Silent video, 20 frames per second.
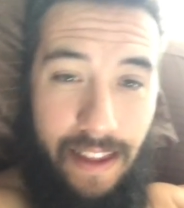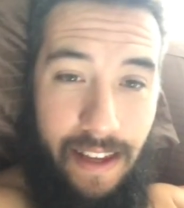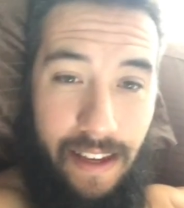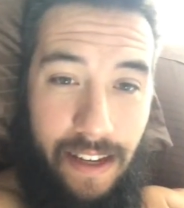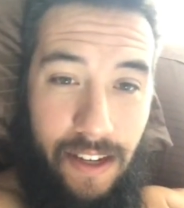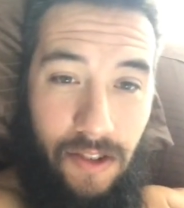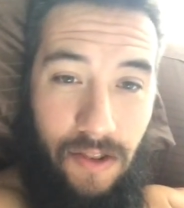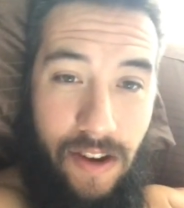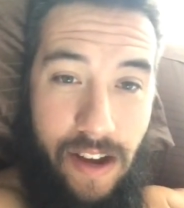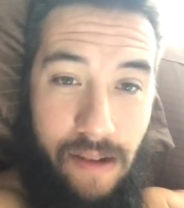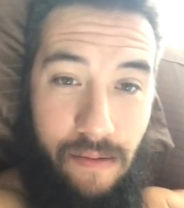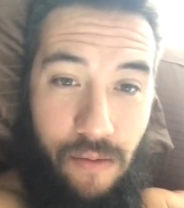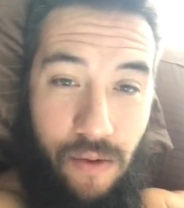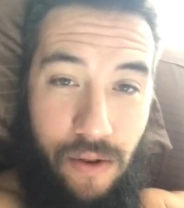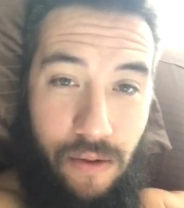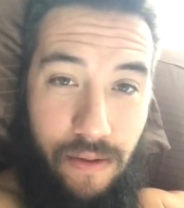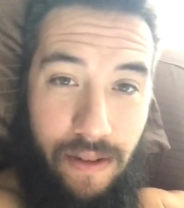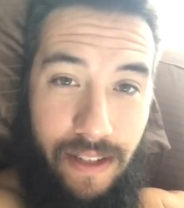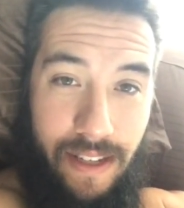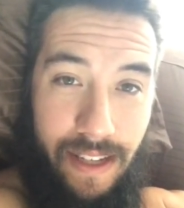I think I drank
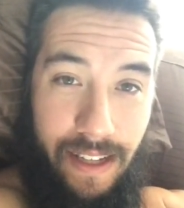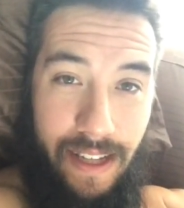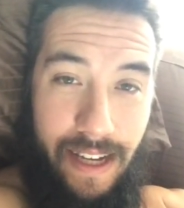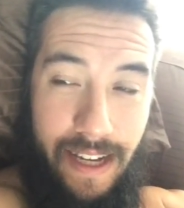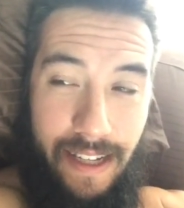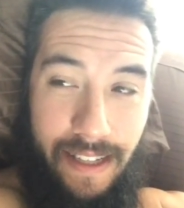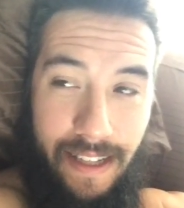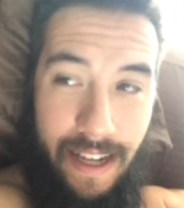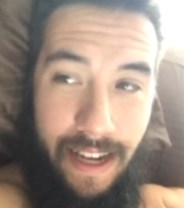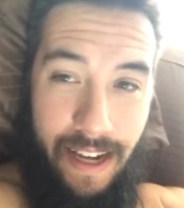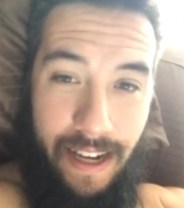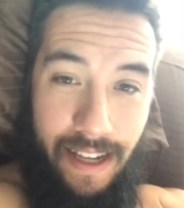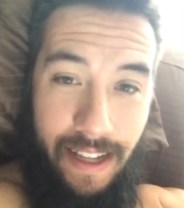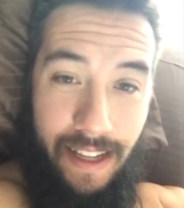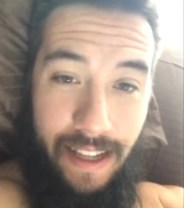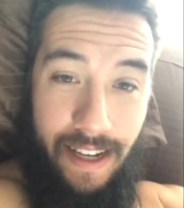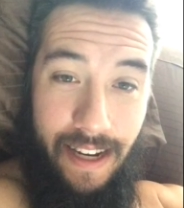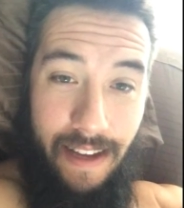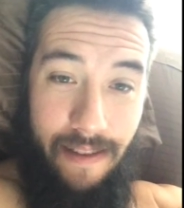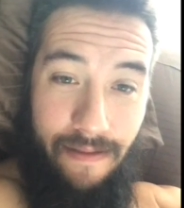more whiskey last
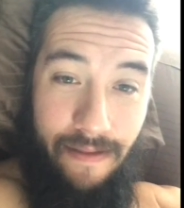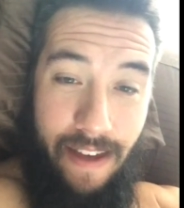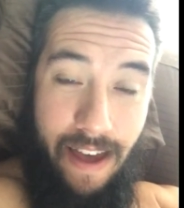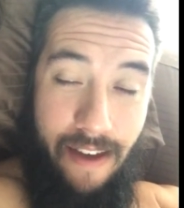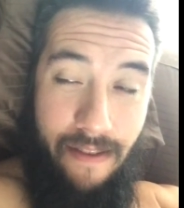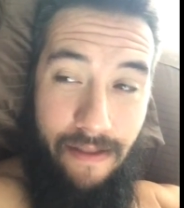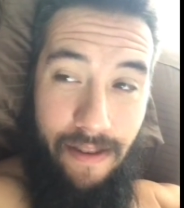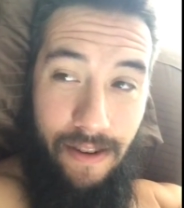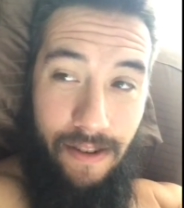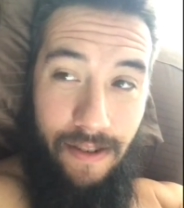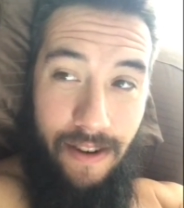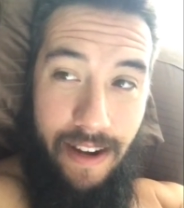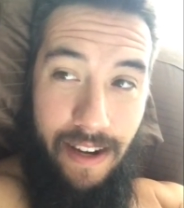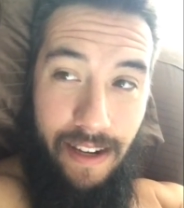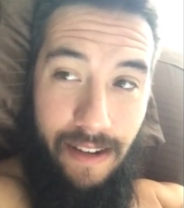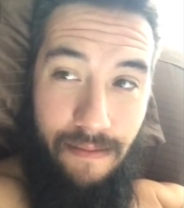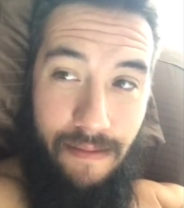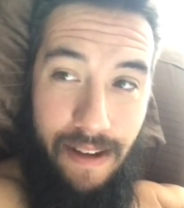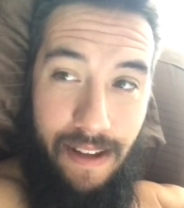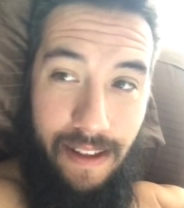night than I've ever
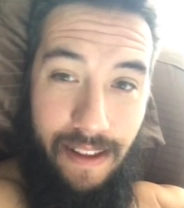drank.